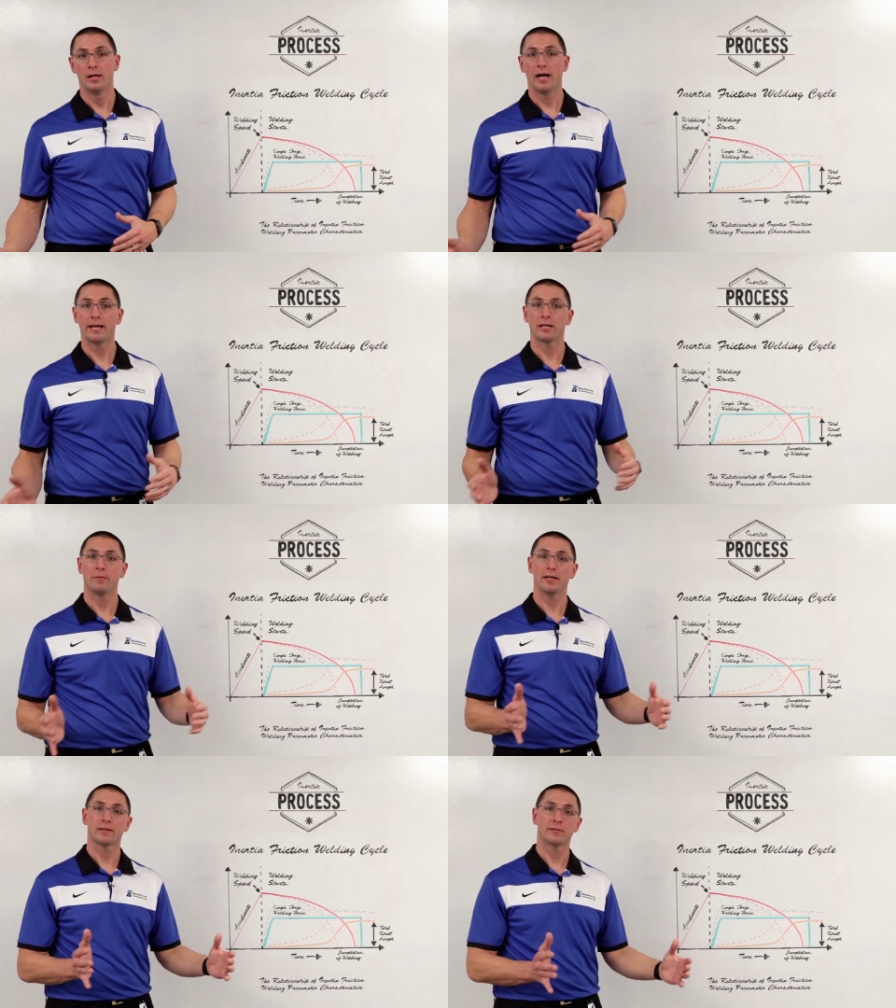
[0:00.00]
I can
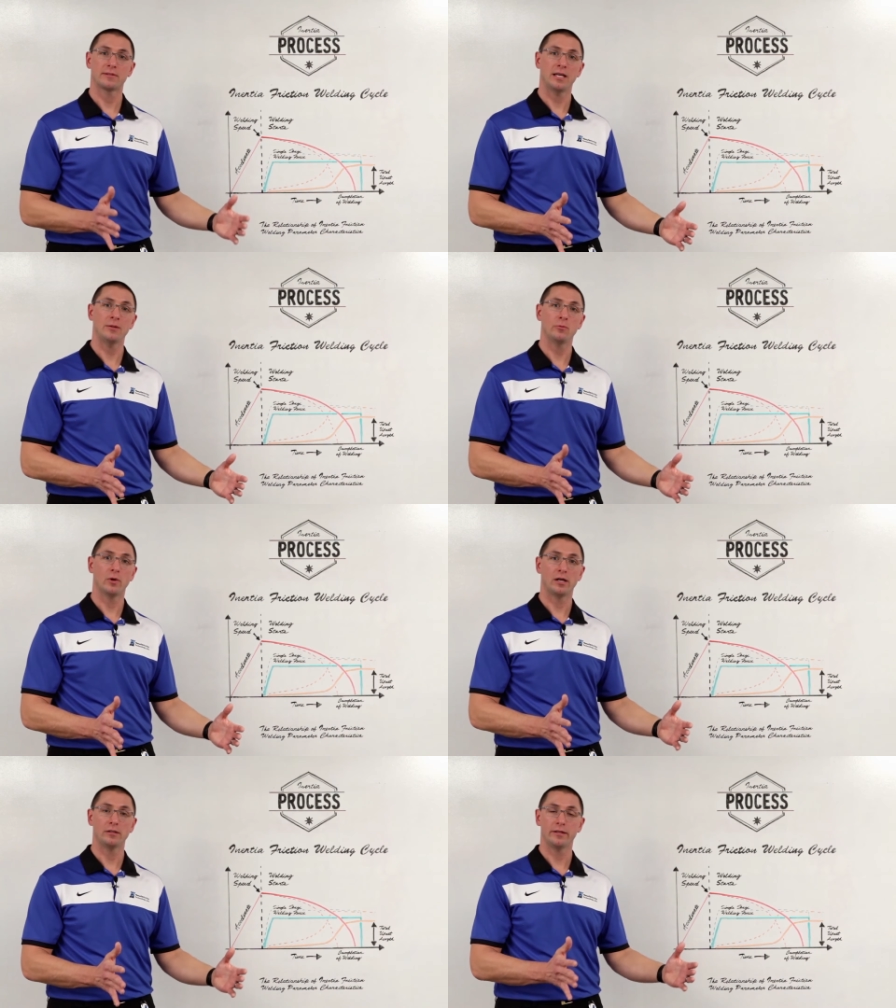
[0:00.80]
make the same
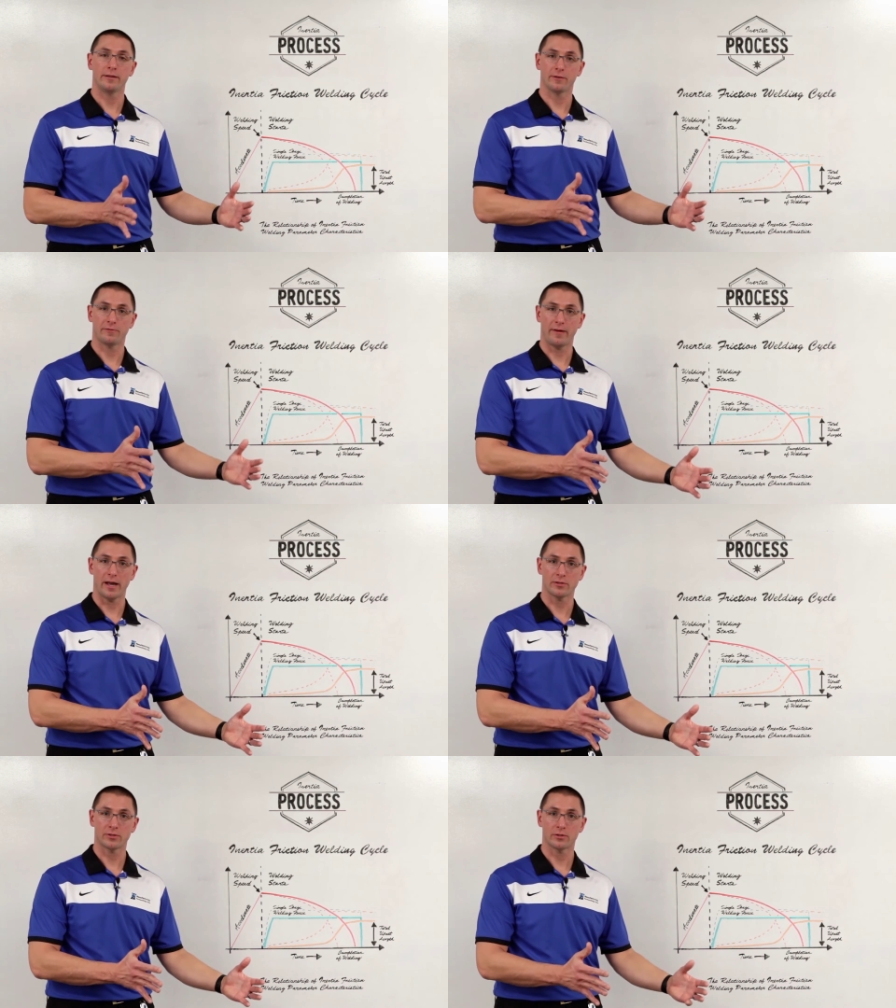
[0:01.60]
weld either
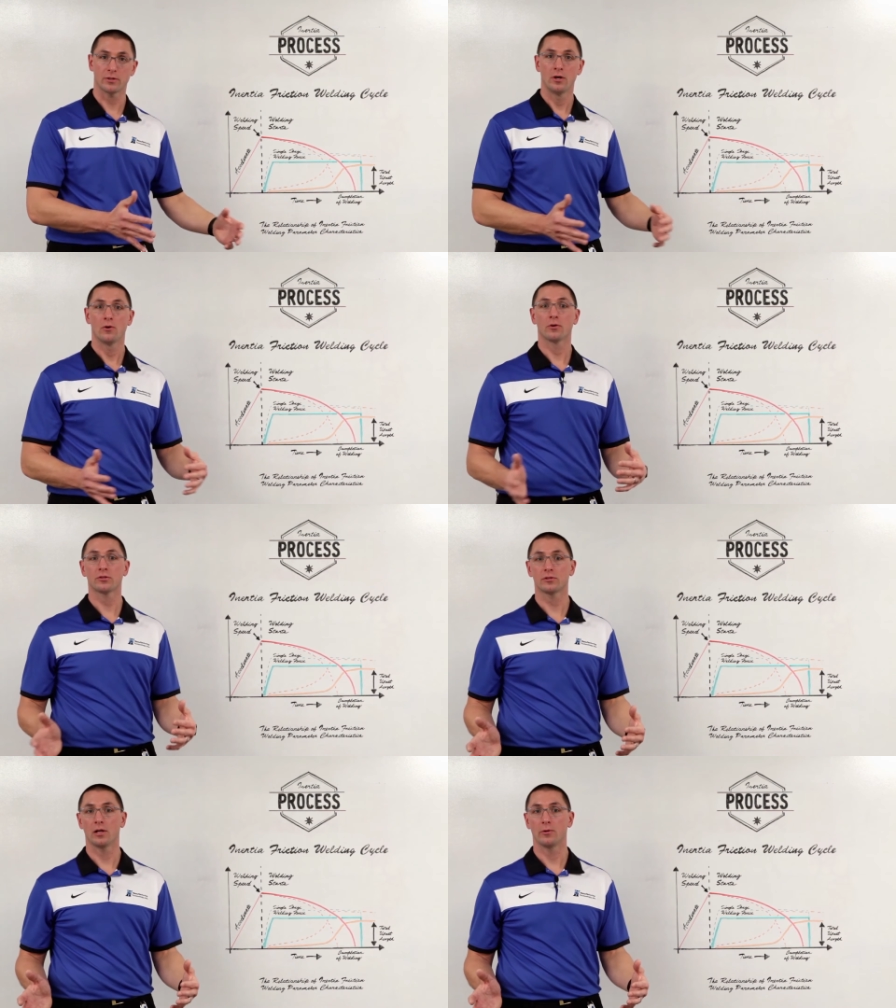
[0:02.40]
faster or
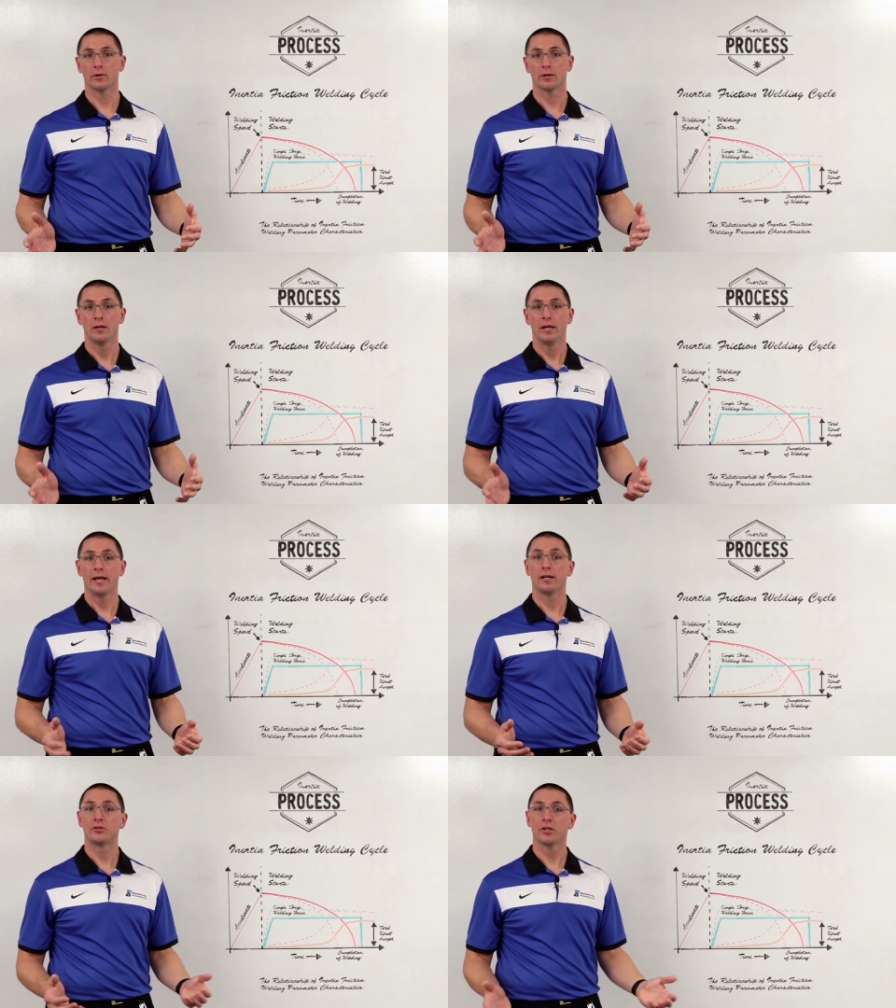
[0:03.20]
slower
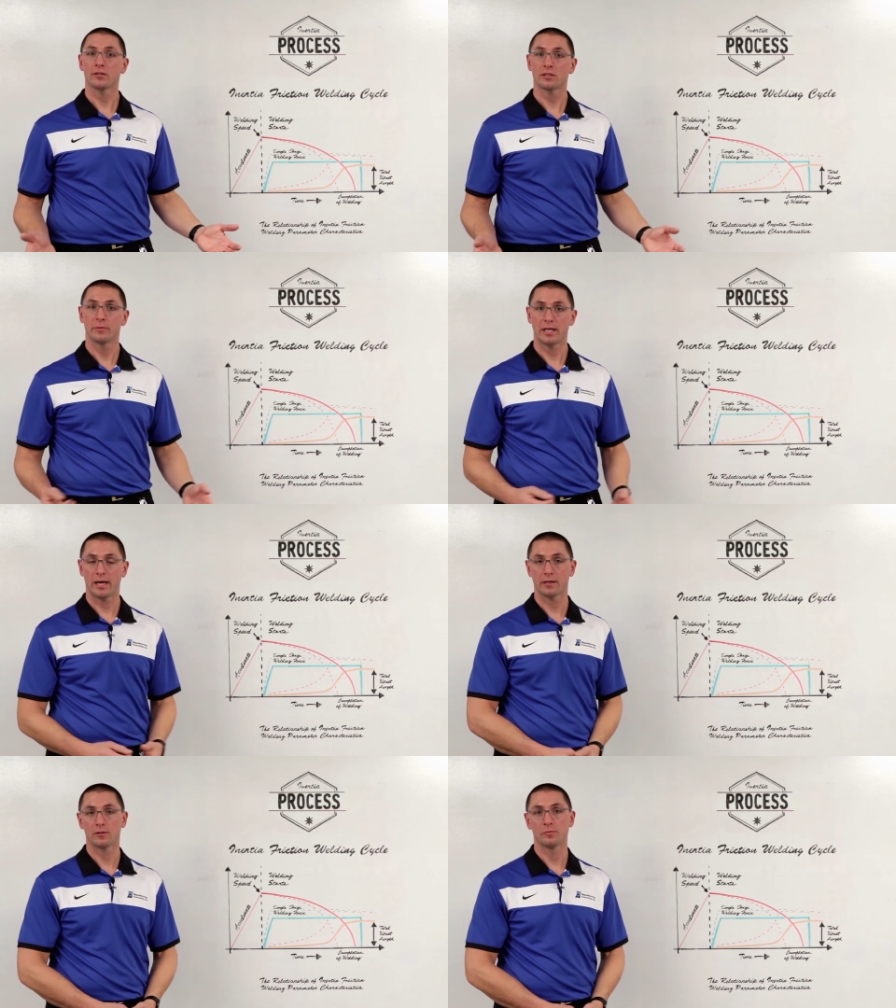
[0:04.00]
and adjust the
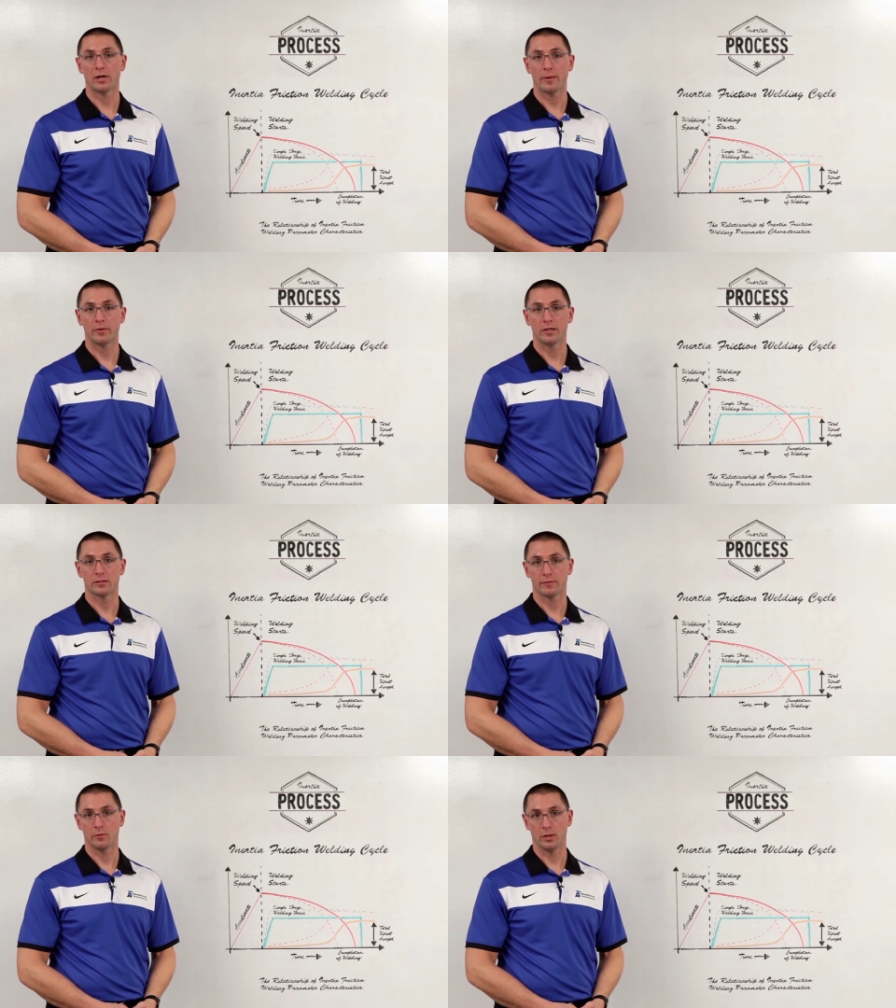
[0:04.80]
mechanical properties of the